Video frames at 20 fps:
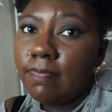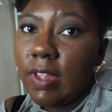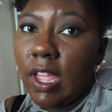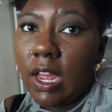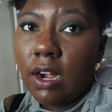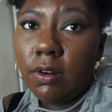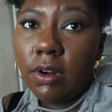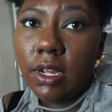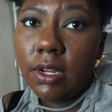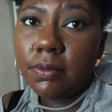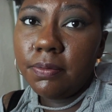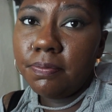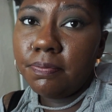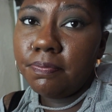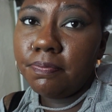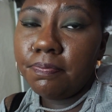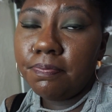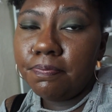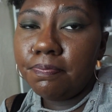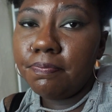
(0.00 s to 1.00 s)
I don't know.
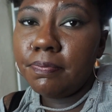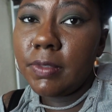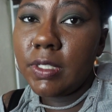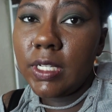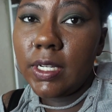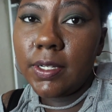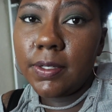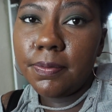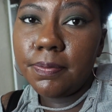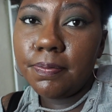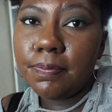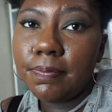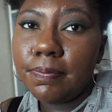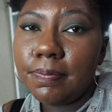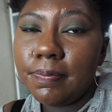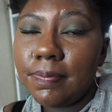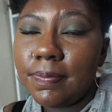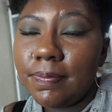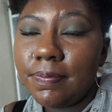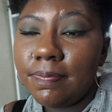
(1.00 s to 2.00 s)

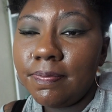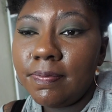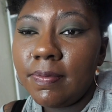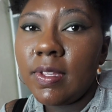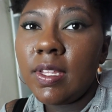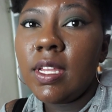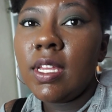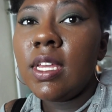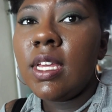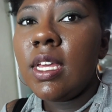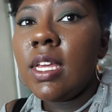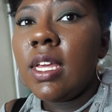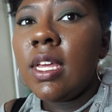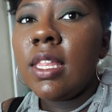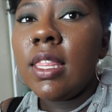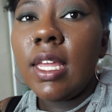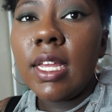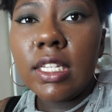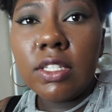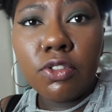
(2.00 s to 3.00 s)
So
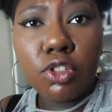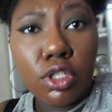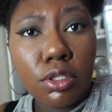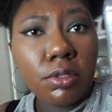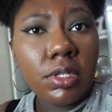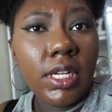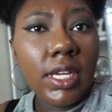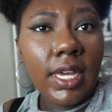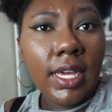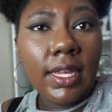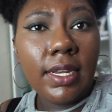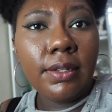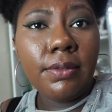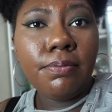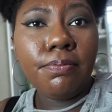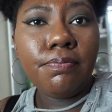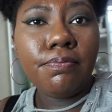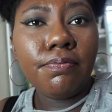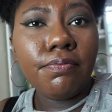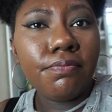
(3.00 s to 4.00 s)
thanks for tuning in.
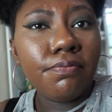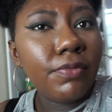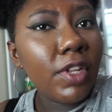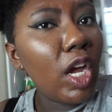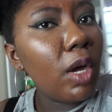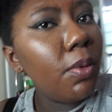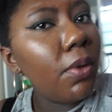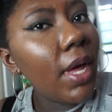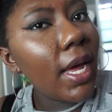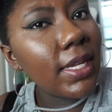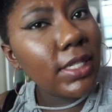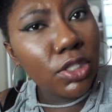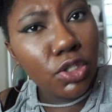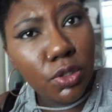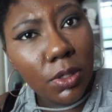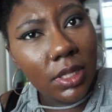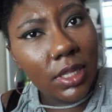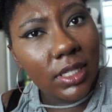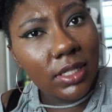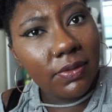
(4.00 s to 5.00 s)
Hope you guys
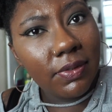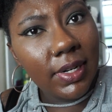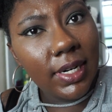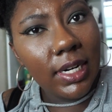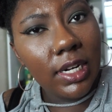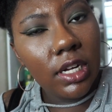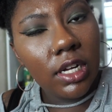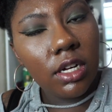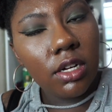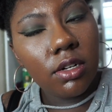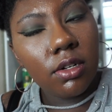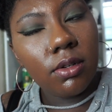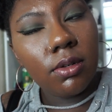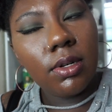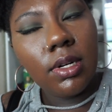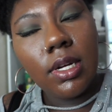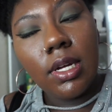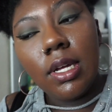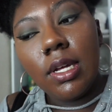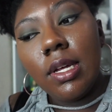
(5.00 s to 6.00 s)
enjoyed this
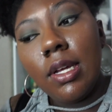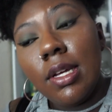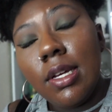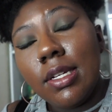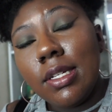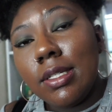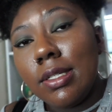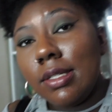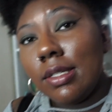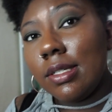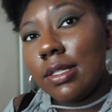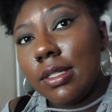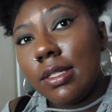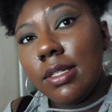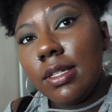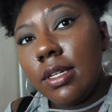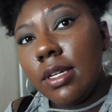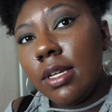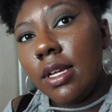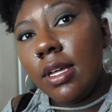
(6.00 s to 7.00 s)
video.
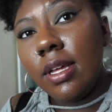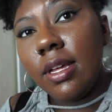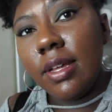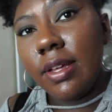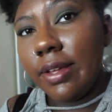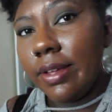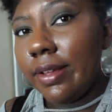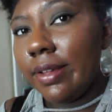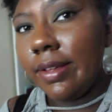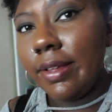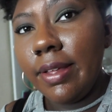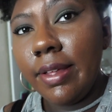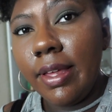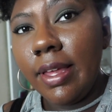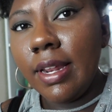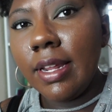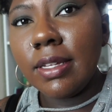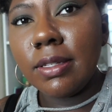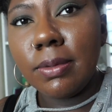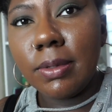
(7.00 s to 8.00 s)

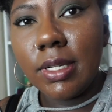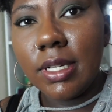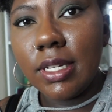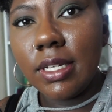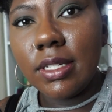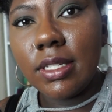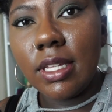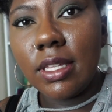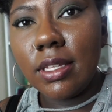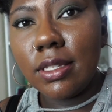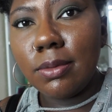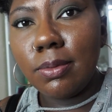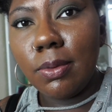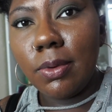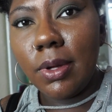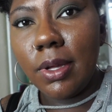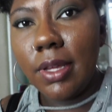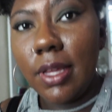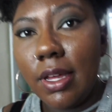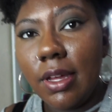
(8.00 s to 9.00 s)
It is what it is at this
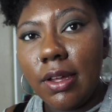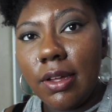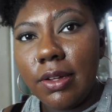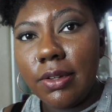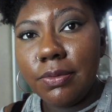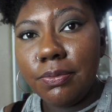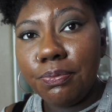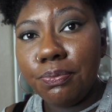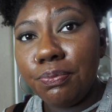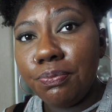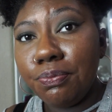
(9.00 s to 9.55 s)
point, y'all.